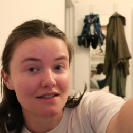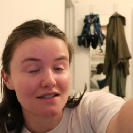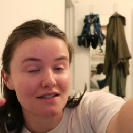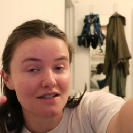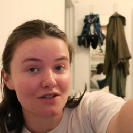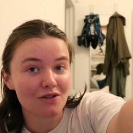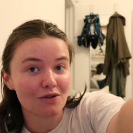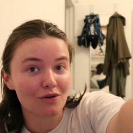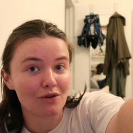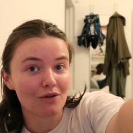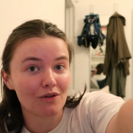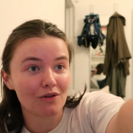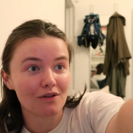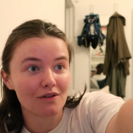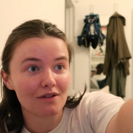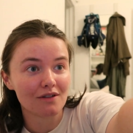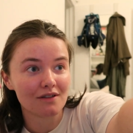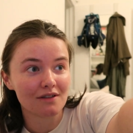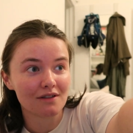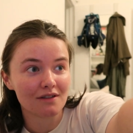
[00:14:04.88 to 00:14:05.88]
into
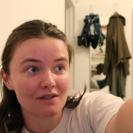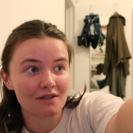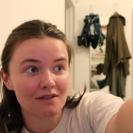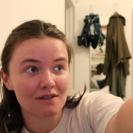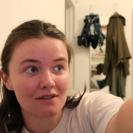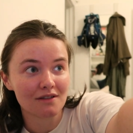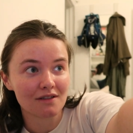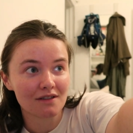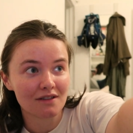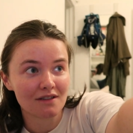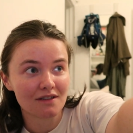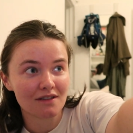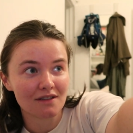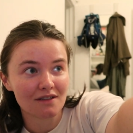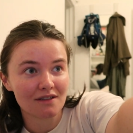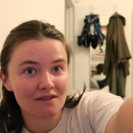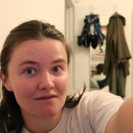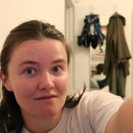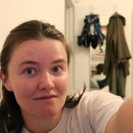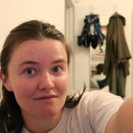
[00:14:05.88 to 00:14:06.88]
your
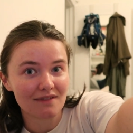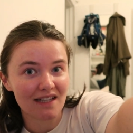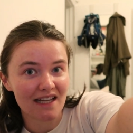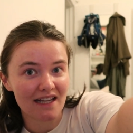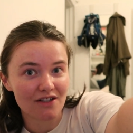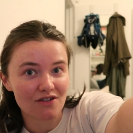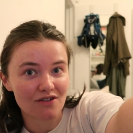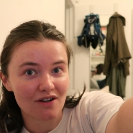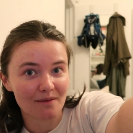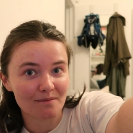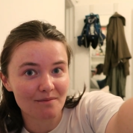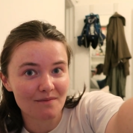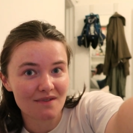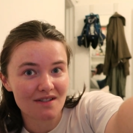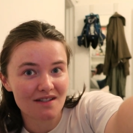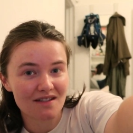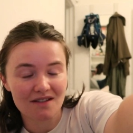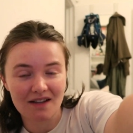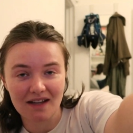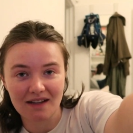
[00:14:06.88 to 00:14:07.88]

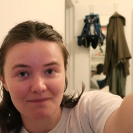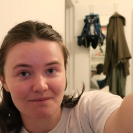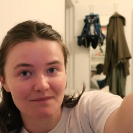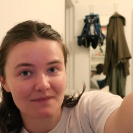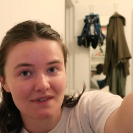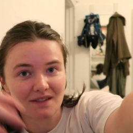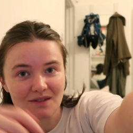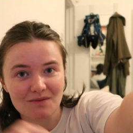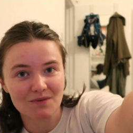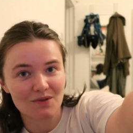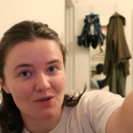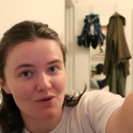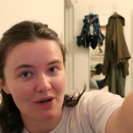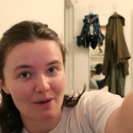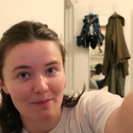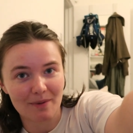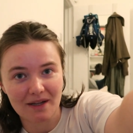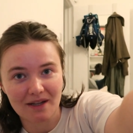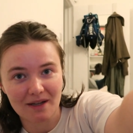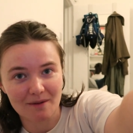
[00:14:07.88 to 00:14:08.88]
eardrums. That was
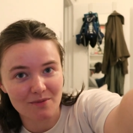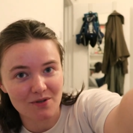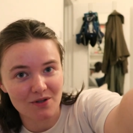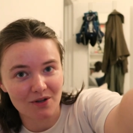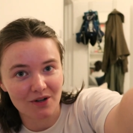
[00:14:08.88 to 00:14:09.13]
creepy. I'm